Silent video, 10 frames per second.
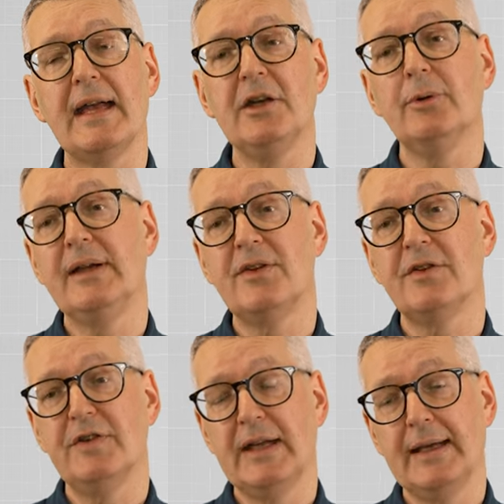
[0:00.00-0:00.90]
you
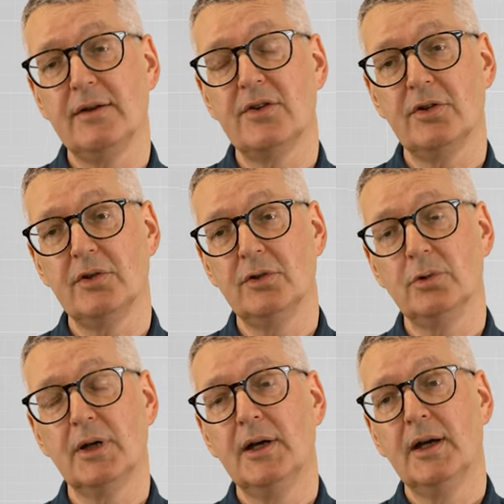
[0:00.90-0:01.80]
intervene to
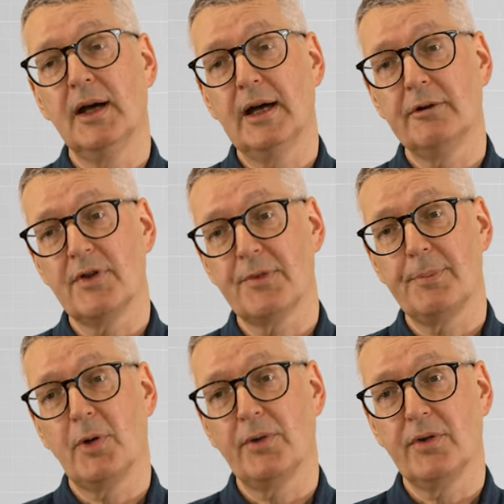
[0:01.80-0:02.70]
uh,
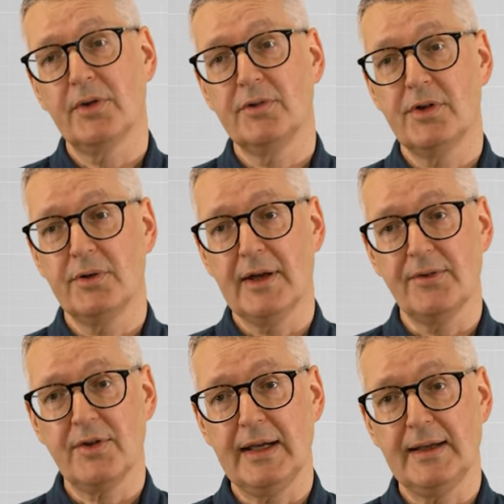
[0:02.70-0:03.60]
respond to
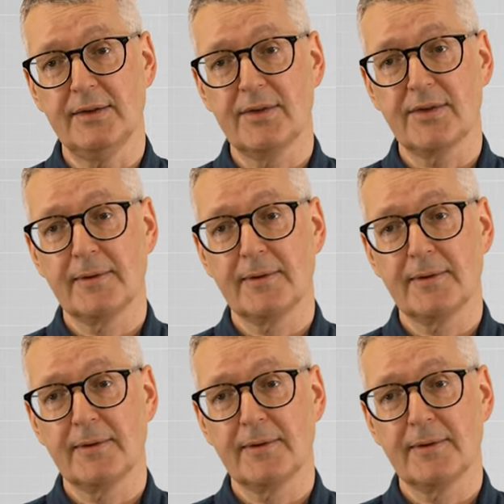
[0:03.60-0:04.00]
those needs.